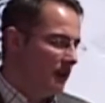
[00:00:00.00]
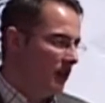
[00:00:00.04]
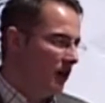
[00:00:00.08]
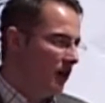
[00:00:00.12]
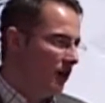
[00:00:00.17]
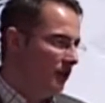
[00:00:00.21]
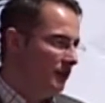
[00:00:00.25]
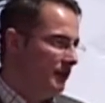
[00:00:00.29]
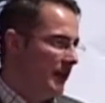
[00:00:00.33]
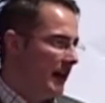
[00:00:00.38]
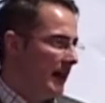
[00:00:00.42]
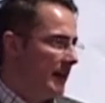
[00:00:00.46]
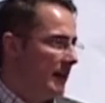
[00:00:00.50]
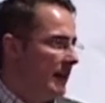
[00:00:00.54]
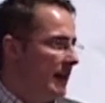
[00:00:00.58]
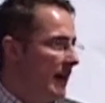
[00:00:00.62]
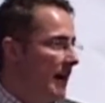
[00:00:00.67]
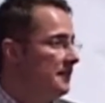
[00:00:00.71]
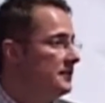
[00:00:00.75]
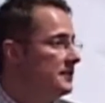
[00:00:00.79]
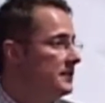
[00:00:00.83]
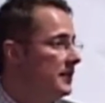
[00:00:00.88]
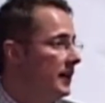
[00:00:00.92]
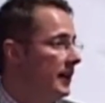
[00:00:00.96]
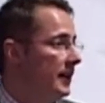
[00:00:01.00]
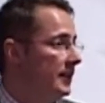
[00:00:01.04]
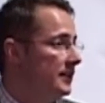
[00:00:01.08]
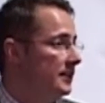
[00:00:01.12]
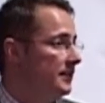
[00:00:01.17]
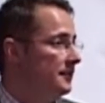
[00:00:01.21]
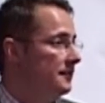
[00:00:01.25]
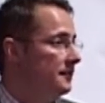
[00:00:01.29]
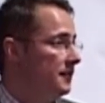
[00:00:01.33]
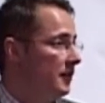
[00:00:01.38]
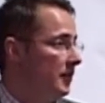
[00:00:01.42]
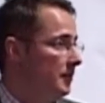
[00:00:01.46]
the whole data life
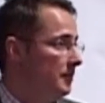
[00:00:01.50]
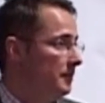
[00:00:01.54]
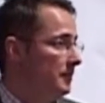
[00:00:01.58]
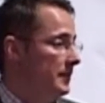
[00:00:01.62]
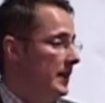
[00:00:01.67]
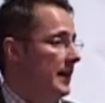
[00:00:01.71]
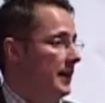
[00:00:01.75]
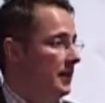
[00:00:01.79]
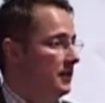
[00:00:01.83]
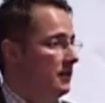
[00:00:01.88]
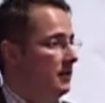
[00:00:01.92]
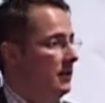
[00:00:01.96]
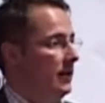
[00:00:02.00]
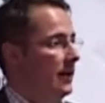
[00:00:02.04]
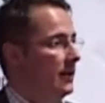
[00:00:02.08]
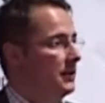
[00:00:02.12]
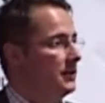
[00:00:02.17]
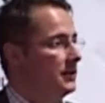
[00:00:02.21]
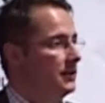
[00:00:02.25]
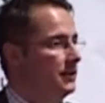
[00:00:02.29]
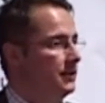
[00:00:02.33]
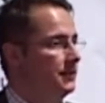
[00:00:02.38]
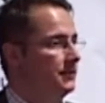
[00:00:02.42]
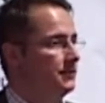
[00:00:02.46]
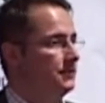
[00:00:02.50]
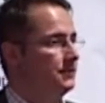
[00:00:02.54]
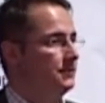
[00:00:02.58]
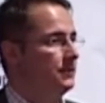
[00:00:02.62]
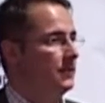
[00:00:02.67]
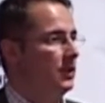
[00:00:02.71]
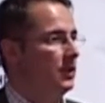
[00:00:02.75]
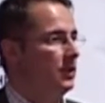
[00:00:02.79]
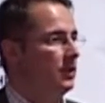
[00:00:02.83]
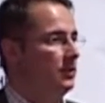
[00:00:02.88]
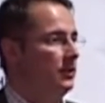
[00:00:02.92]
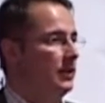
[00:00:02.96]
cycle from data collection
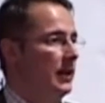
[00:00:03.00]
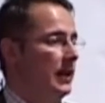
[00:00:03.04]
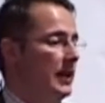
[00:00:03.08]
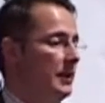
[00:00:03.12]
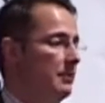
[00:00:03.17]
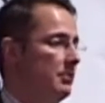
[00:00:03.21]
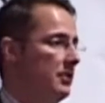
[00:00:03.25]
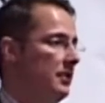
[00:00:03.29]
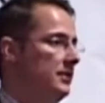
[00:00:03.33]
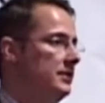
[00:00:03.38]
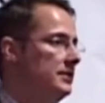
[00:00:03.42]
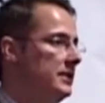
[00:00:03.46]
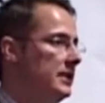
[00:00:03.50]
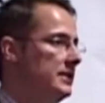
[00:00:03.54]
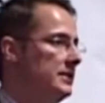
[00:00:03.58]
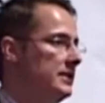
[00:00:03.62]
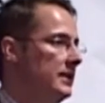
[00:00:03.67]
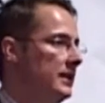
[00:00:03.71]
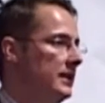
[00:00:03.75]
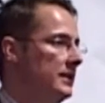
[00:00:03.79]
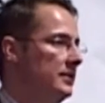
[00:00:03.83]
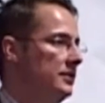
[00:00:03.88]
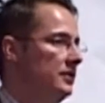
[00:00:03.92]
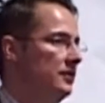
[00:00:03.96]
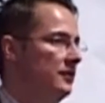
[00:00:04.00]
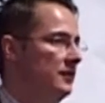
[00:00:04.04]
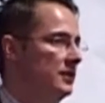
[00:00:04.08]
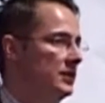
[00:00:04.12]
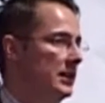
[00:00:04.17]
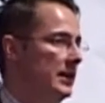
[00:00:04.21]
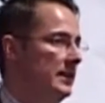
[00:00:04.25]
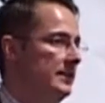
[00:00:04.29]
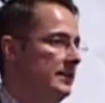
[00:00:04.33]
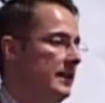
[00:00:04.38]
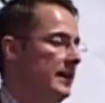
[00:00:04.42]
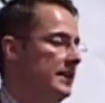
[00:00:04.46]
to data processing and to
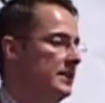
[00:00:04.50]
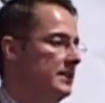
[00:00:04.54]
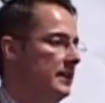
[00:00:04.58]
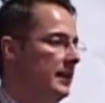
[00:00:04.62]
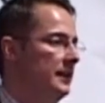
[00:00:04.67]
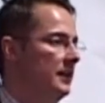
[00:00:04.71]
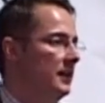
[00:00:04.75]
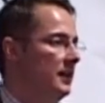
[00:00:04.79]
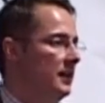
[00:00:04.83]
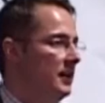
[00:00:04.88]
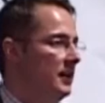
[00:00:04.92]
visualization. And